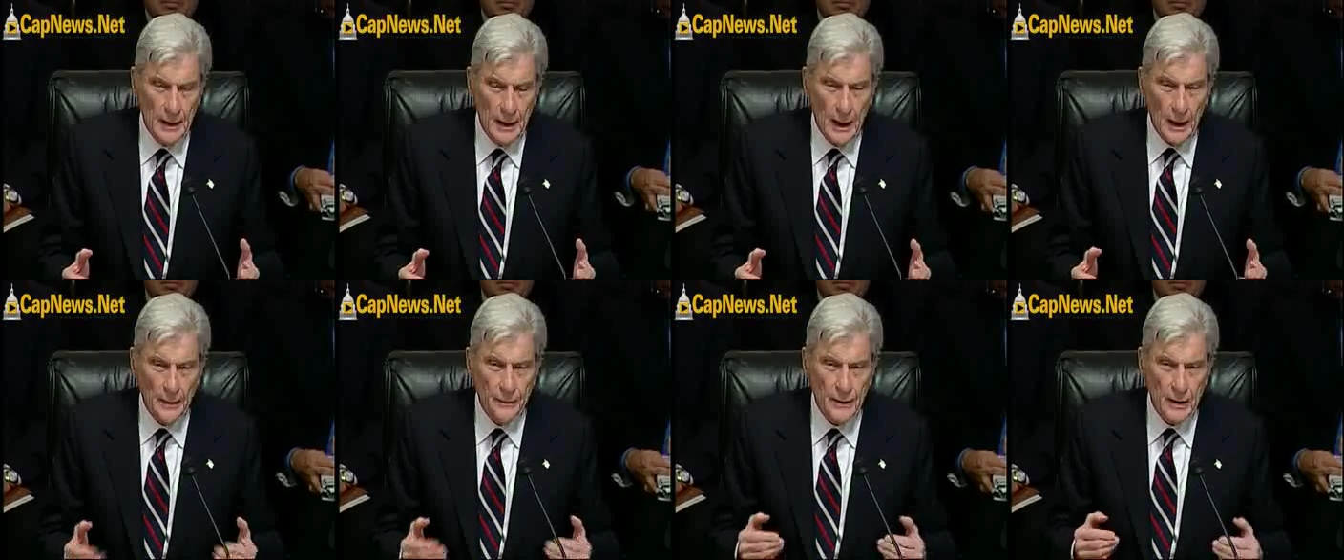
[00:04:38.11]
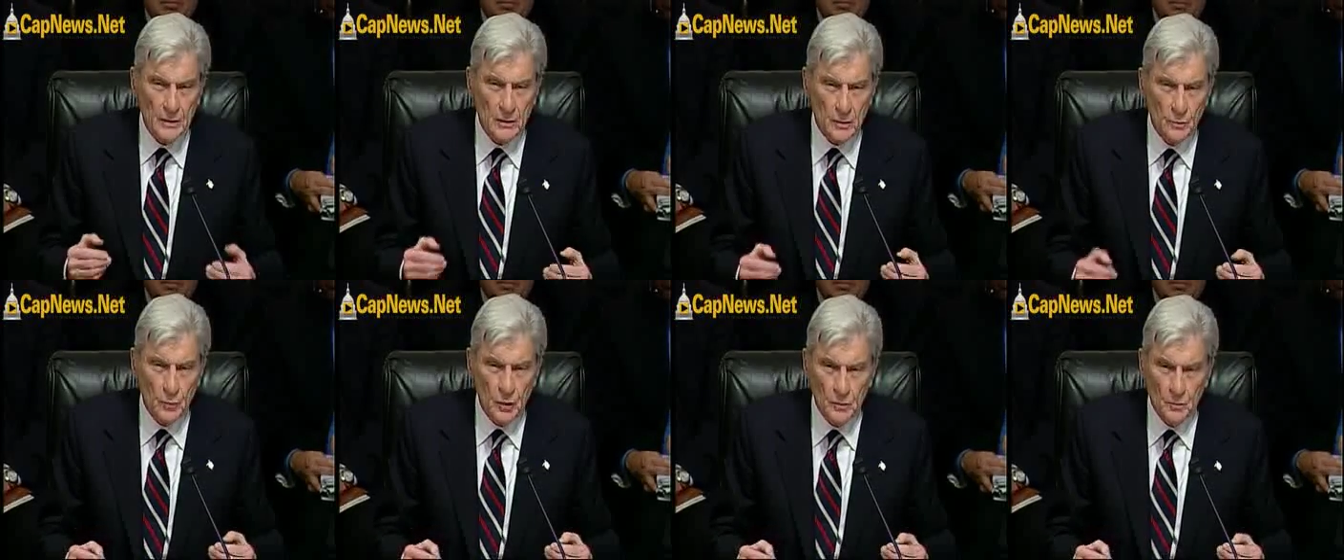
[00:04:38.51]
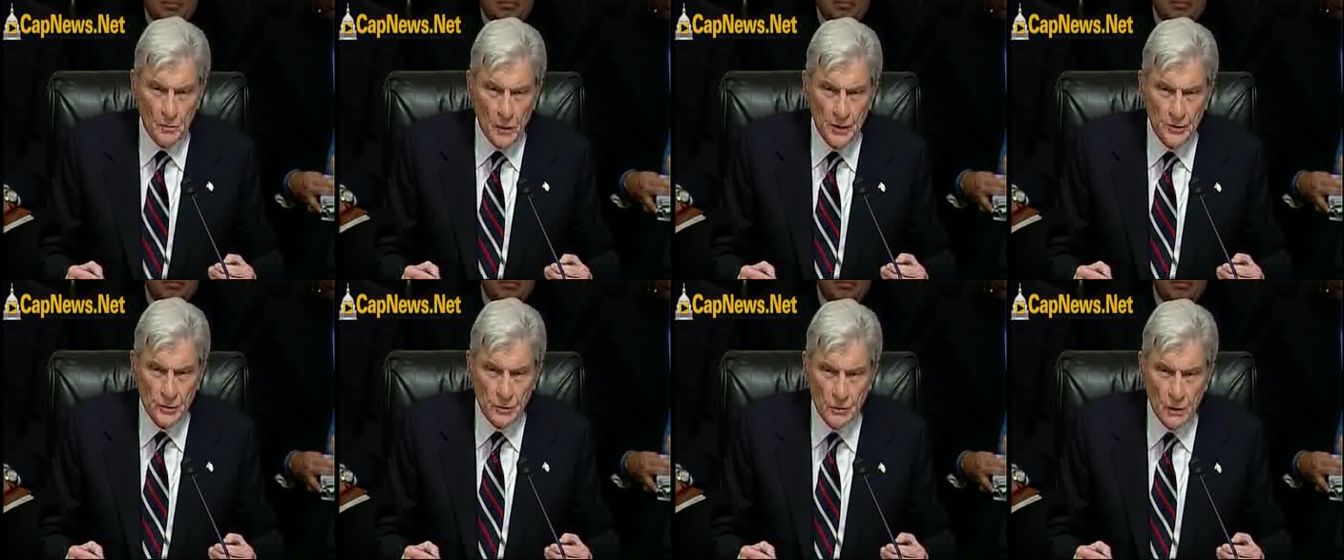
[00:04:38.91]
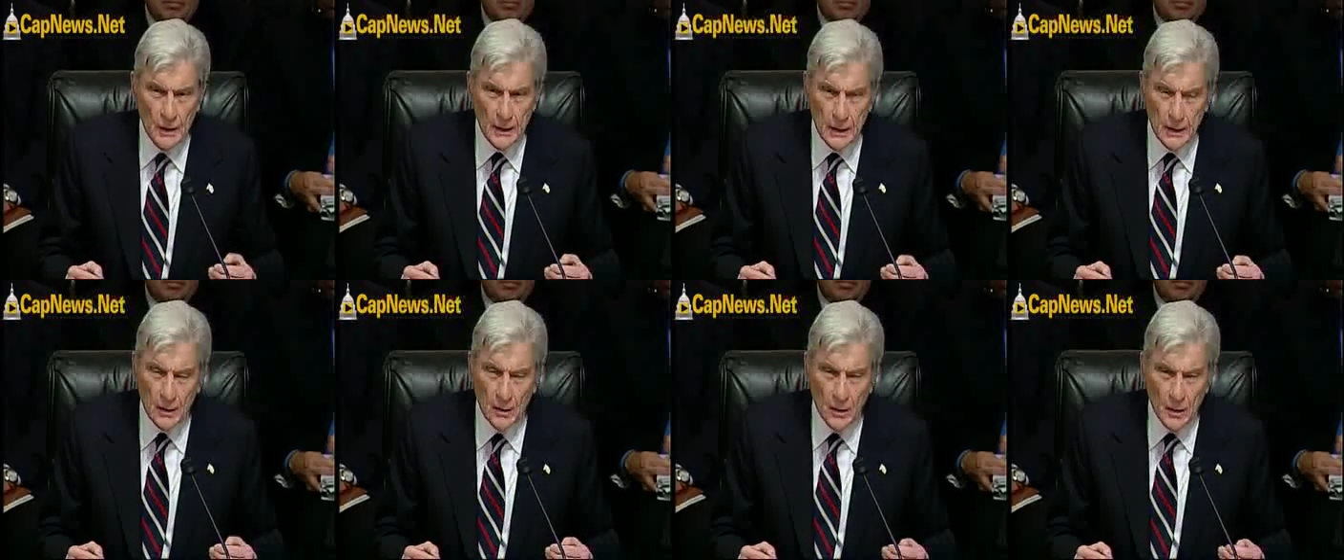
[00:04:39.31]
I think, to put much
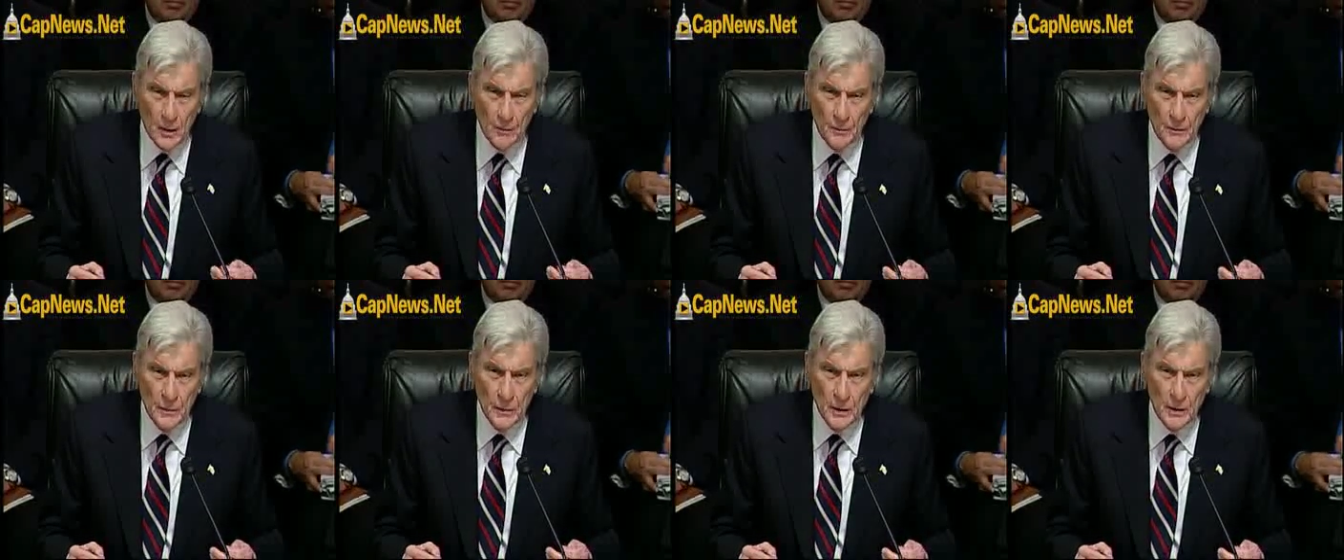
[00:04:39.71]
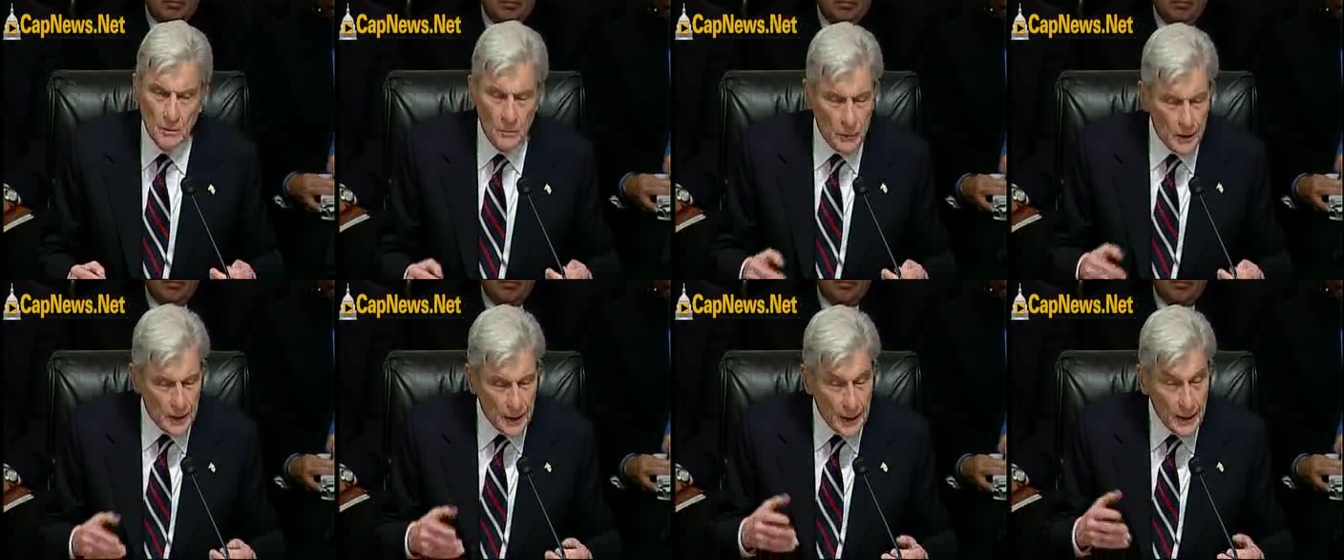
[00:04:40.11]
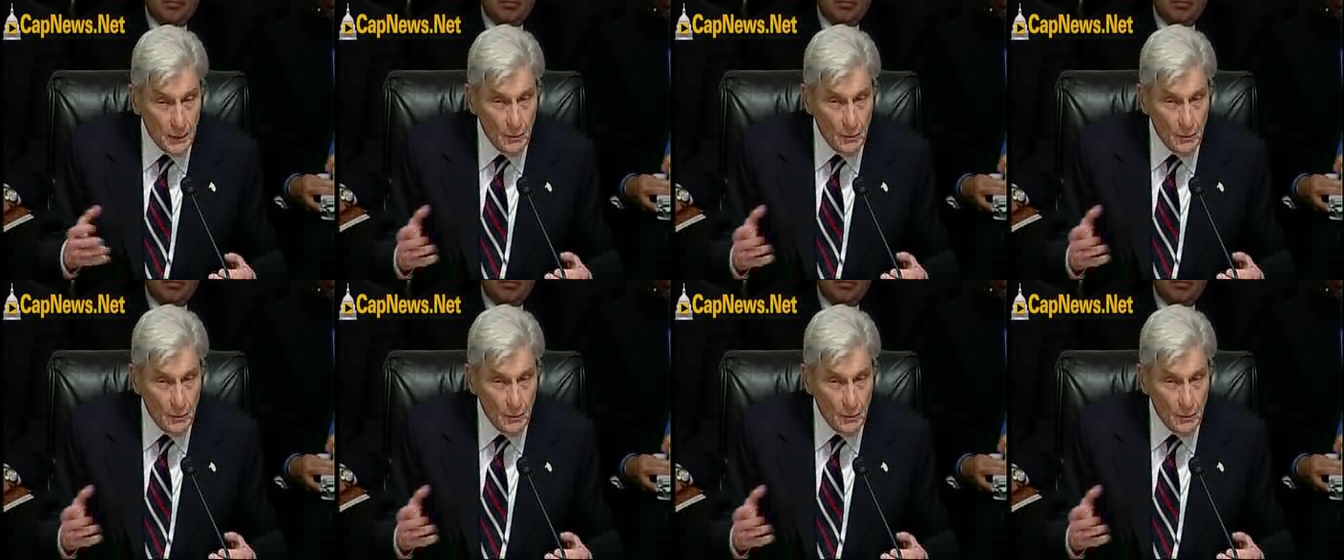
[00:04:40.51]
credit on them, but